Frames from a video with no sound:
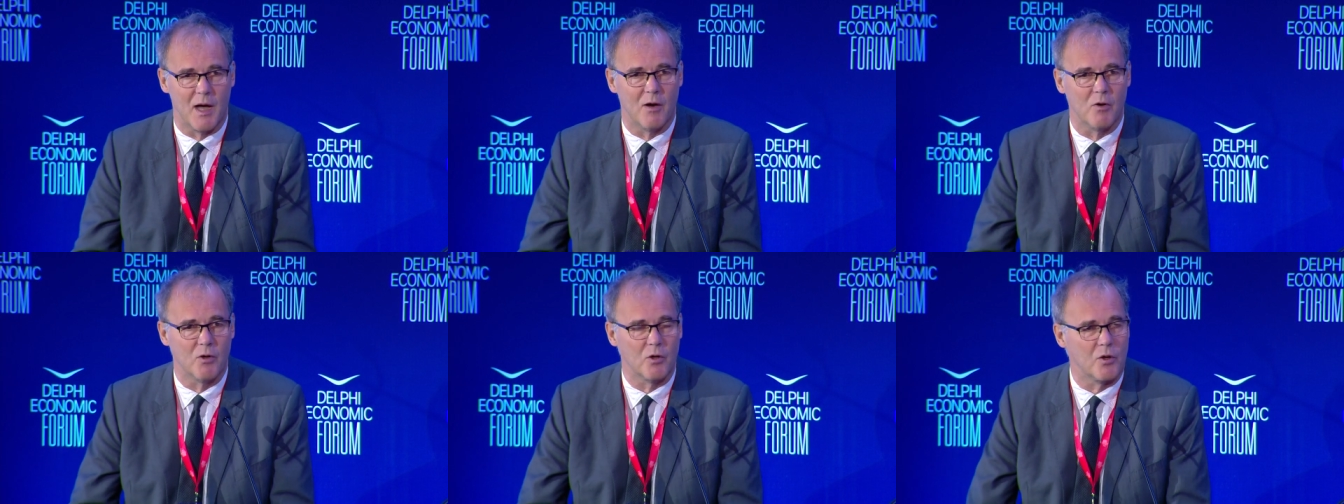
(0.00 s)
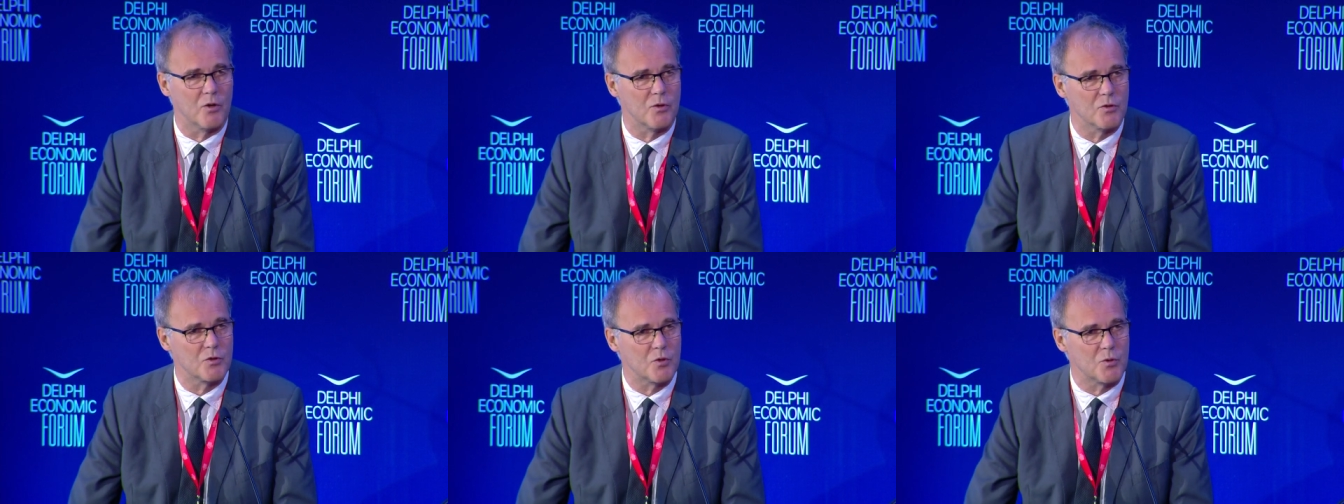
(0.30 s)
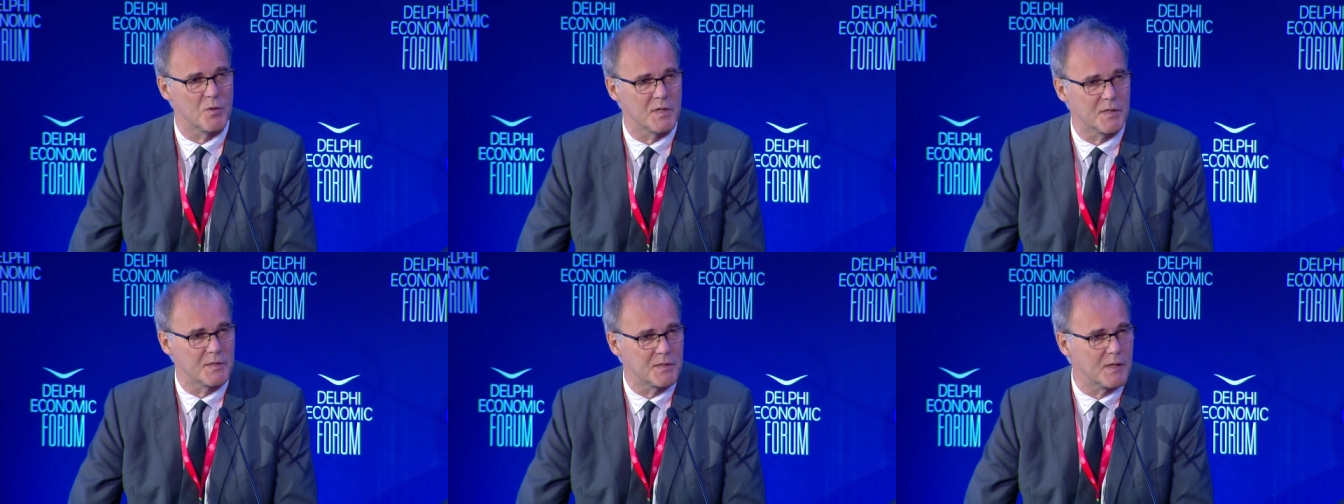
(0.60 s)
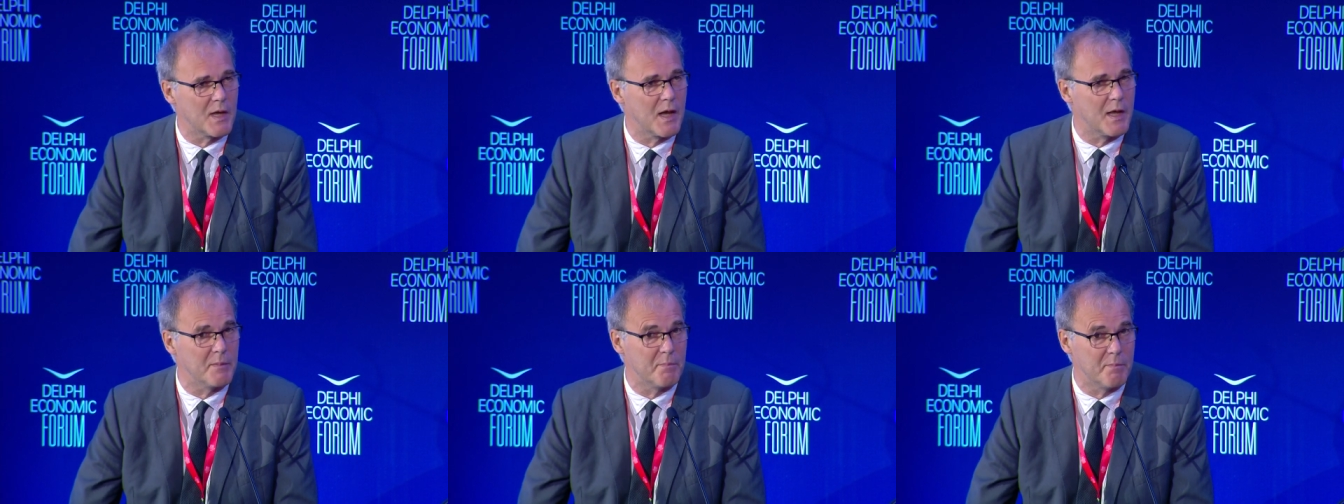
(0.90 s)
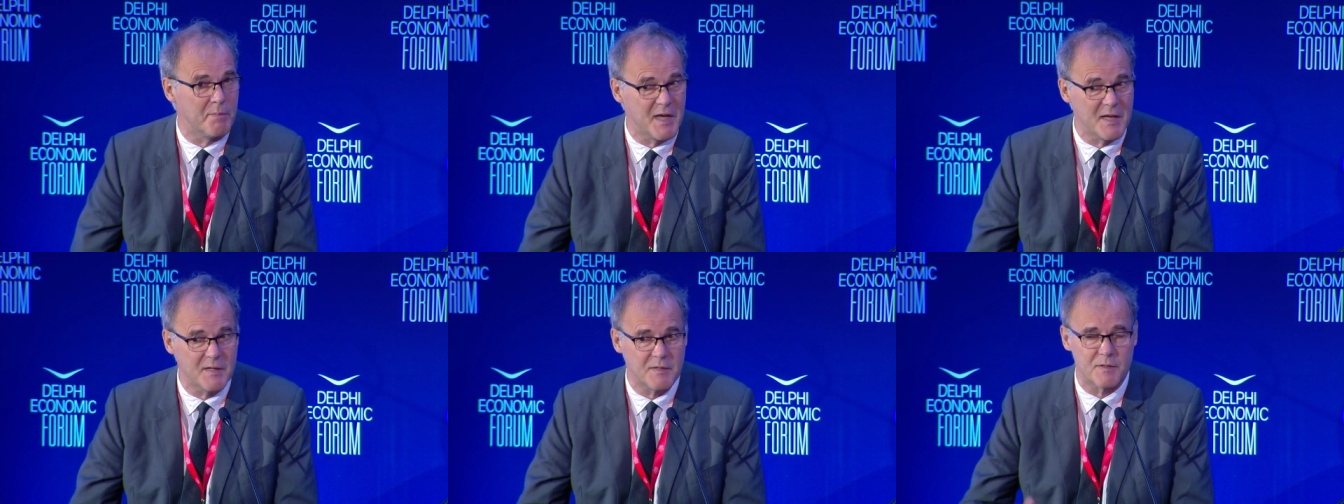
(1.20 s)
our countries
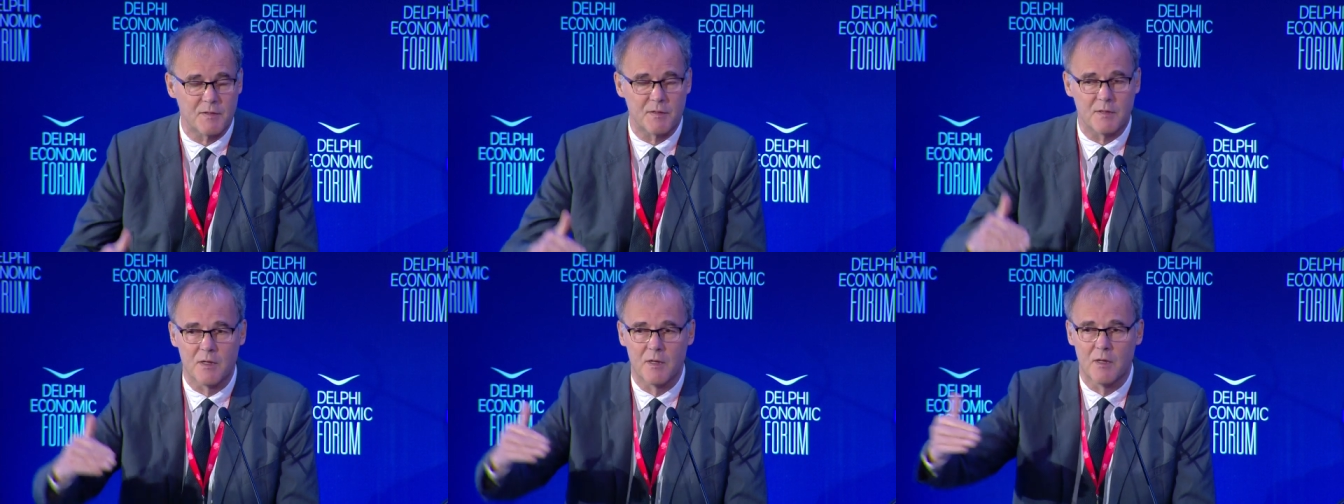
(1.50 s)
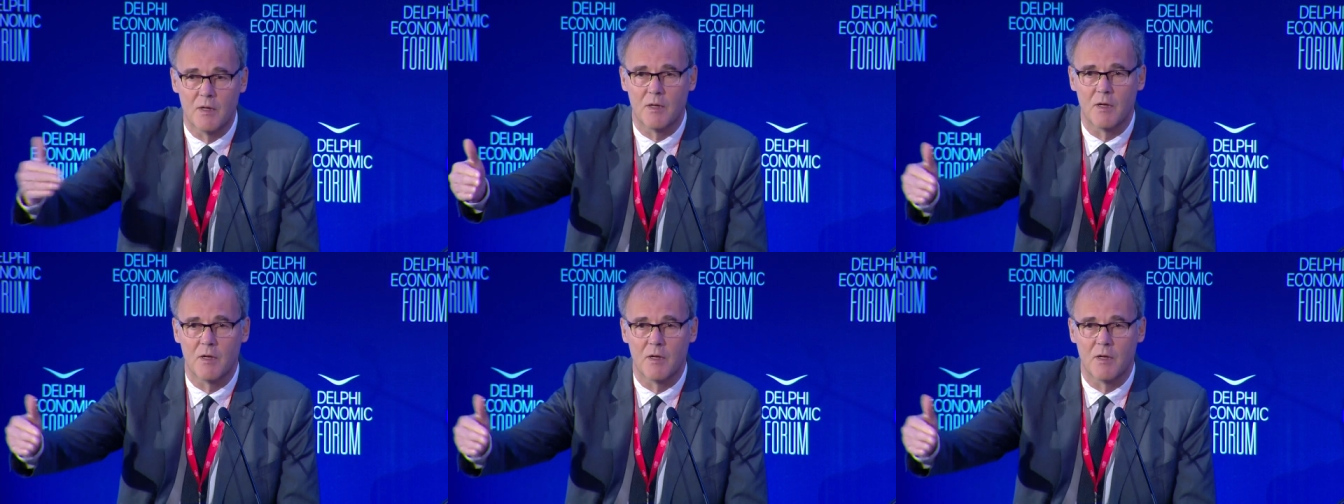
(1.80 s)
at best